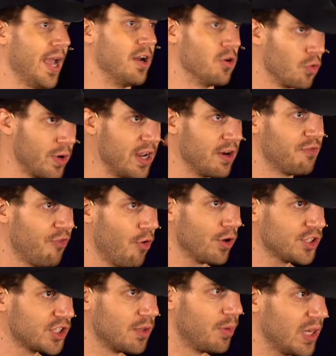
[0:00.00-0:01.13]
and
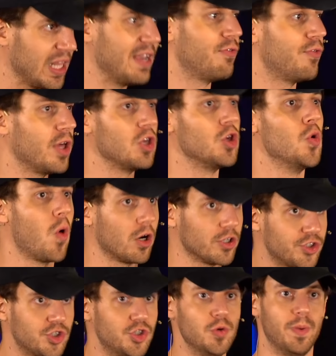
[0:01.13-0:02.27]
reinforce the belief that you are
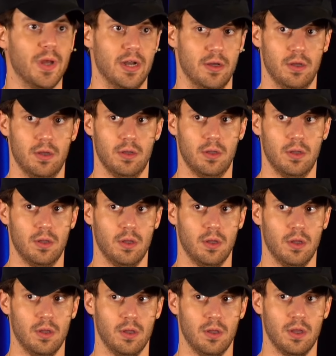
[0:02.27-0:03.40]
stupid.
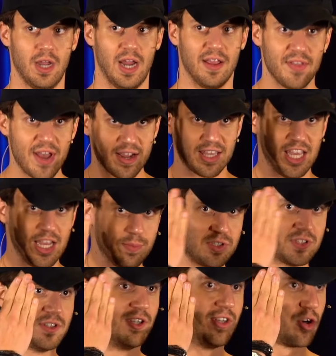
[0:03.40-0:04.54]
And that keeps